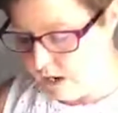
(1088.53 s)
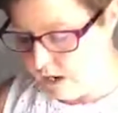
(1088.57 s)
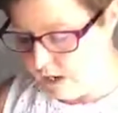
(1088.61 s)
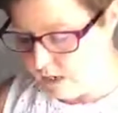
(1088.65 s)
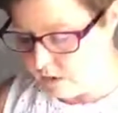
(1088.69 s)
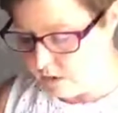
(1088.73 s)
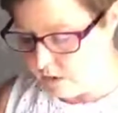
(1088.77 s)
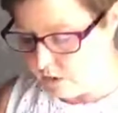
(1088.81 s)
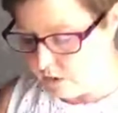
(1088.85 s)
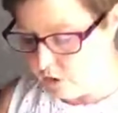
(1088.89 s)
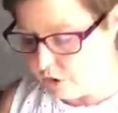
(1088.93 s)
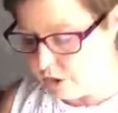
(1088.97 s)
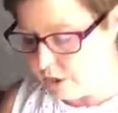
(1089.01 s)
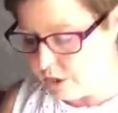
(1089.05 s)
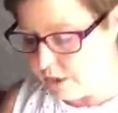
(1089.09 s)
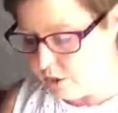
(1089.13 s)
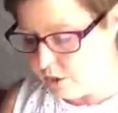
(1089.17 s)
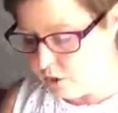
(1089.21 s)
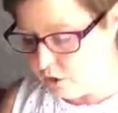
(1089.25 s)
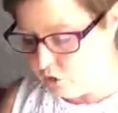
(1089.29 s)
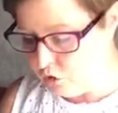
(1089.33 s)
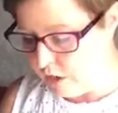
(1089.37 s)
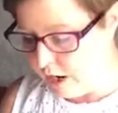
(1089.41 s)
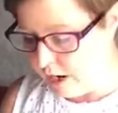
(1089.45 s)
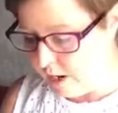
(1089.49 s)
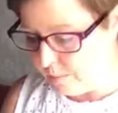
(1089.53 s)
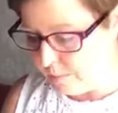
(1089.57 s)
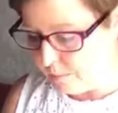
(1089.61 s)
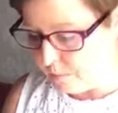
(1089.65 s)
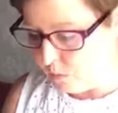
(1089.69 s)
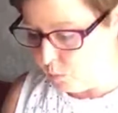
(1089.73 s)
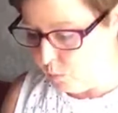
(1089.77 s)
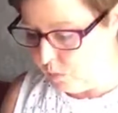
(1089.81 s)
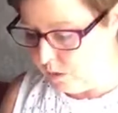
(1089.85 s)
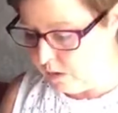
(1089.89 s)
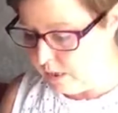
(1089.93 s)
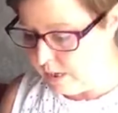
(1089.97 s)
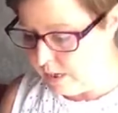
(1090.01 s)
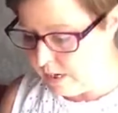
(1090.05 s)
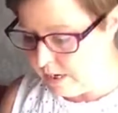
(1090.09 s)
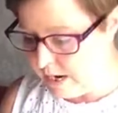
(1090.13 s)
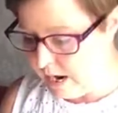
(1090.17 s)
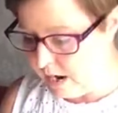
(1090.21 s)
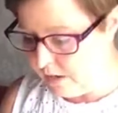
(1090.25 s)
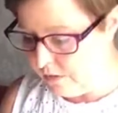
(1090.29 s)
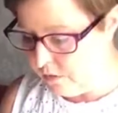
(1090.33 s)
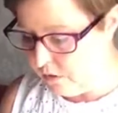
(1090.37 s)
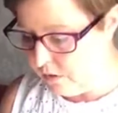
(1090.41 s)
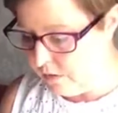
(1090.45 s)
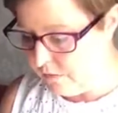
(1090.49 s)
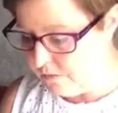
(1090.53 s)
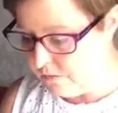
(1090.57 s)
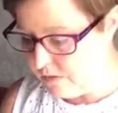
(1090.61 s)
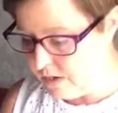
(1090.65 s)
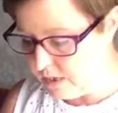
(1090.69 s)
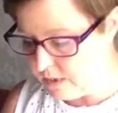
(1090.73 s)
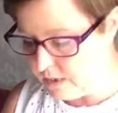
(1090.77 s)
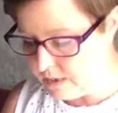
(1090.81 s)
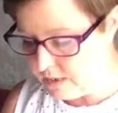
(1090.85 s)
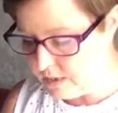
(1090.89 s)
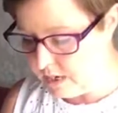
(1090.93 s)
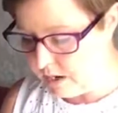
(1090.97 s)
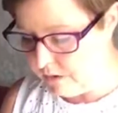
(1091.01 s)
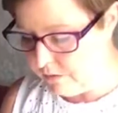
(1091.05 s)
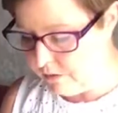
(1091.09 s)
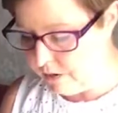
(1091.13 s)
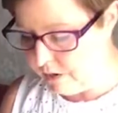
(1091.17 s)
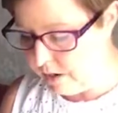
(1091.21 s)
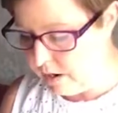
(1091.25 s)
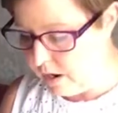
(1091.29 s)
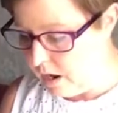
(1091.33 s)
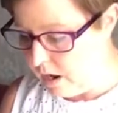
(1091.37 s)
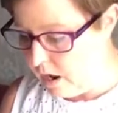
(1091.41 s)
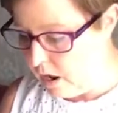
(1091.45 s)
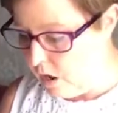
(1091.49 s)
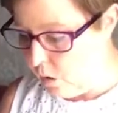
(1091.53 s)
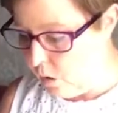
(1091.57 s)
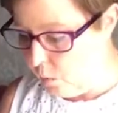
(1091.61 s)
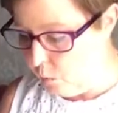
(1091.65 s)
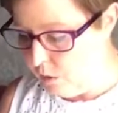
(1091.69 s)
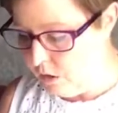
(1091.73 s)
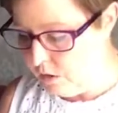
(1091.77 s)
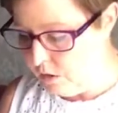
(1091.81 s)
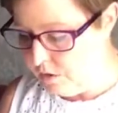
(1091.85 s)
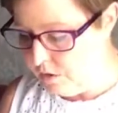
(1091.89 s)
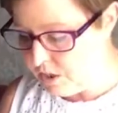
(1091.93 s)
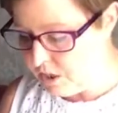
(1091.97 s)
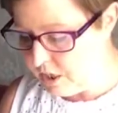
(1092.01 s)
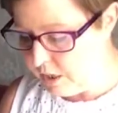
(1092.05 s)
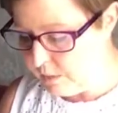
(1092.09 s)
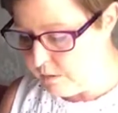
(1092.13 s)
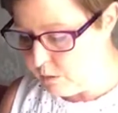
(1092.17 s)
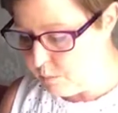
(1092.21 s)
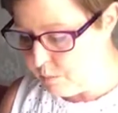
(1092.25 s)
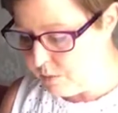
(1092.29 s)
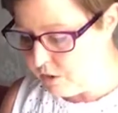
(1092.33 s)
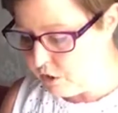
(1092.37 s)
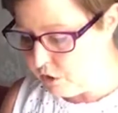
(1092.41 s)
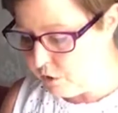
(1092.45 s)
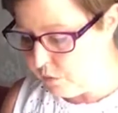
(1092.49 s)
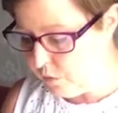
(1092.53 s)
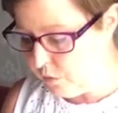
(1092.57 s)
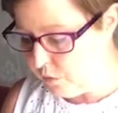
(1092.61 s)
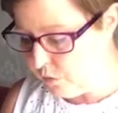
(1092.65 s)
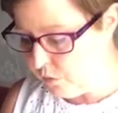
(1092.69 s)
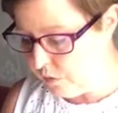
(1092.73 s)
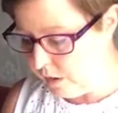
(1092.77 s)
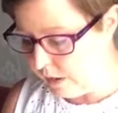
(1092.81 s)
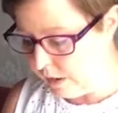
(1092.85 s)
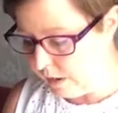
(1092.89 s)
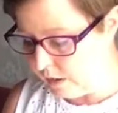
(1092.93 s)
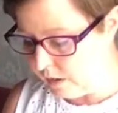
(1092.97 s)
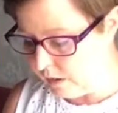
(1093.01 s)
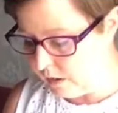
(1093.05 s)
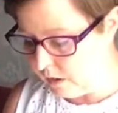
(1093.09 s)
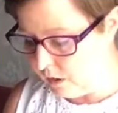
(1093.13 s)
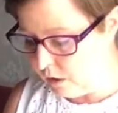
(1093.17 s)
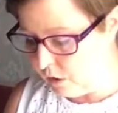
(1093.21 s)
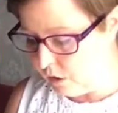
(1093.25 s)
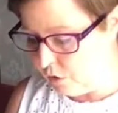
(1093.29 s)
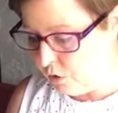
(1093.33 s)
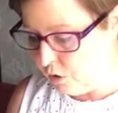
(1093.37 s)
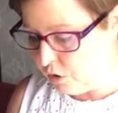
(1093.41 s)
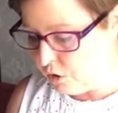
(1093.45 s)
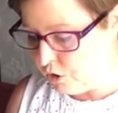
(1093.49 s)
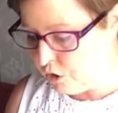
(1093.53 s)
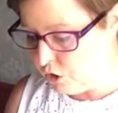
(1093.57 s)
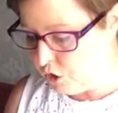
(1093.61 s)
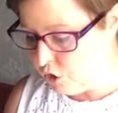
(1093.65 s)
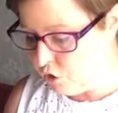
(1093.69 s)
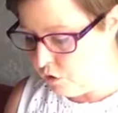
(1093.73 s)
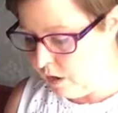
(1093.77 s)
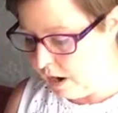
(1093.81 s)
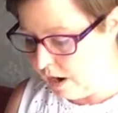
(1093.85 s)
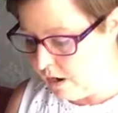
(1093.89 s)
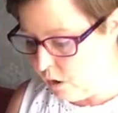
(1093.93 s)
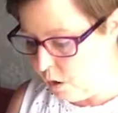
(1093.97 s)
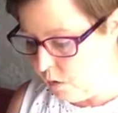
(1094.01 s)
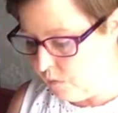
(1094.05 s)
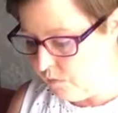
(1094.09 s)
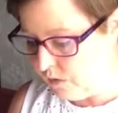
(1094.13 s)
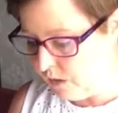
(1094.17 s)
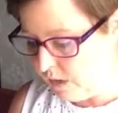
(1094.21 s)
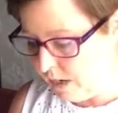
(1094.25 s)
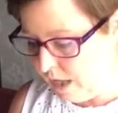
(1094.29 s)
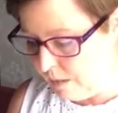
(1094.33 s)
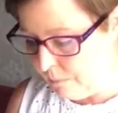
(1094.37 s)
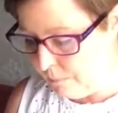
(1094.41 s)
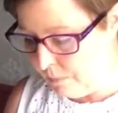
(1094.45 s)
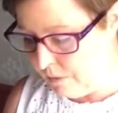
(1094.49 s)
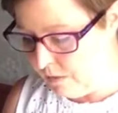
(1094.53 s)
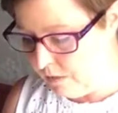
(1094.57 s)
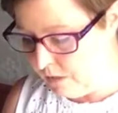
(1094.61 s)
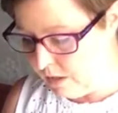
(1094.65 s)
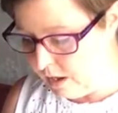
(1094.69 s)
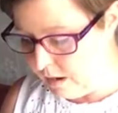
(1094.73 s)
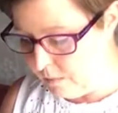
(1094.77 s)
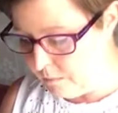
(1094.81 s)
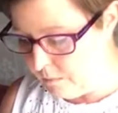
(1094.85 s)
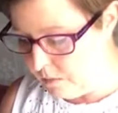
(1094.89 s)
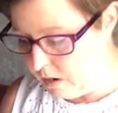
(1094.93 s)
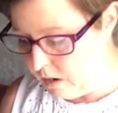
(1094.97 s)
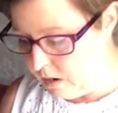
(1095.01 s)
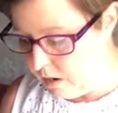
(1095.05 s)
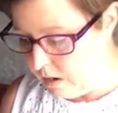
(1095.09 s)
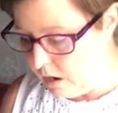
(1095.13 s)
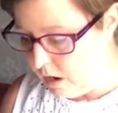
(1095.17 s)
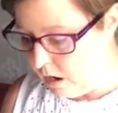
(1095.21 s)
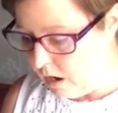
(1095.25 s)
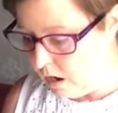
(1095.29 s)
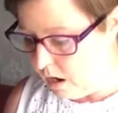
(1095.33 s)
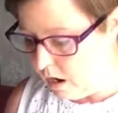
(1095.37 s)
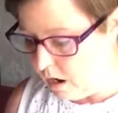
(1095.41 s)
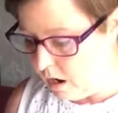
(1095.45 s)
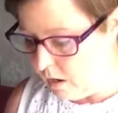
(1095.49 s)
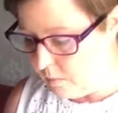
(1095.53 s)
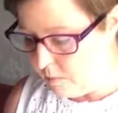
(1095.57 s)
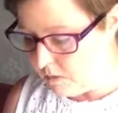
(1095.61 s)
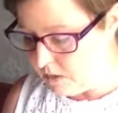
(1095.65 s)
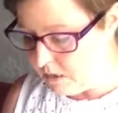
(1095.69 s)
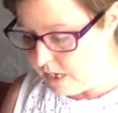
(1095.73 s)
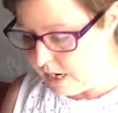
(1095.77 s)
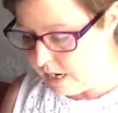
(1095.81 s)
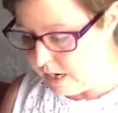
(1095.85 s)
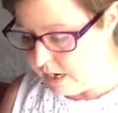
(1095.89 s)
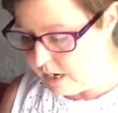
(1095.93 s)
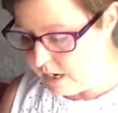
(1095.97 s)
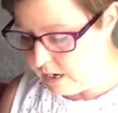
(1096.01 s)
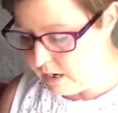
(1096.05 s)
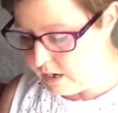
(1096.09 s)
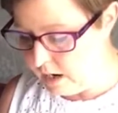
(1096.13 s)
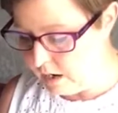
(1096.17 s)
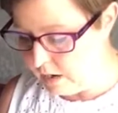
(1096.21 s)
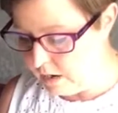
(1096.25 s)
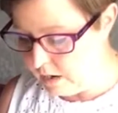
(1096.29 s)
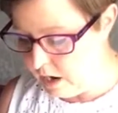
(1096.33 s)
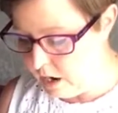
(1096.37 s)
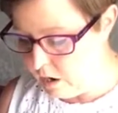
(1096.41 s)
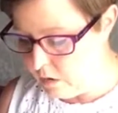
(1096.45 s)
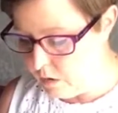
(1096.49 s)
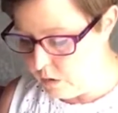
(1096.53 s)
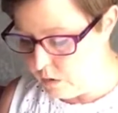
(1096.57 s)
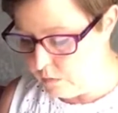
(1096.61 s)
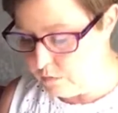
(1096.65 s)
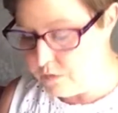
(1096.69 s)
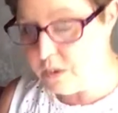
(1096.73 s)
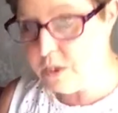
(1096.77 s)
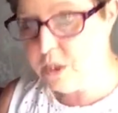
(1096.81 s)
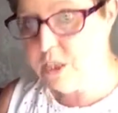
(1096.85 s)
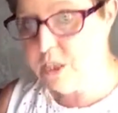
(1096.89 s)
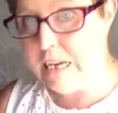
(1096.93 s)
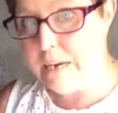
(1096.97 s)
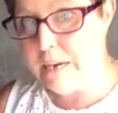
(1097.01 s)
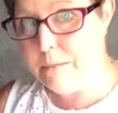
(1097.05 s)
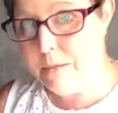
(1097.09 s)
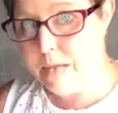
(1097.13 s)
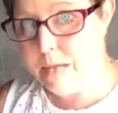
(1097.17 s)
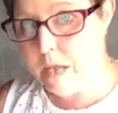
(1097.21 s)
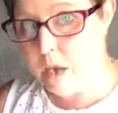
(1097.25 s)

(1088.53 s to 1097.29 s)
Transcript: right? Does it drape? Will it gather if necessary? Will the seams be too thick? Could you try overlapping them, um, taking account of the seam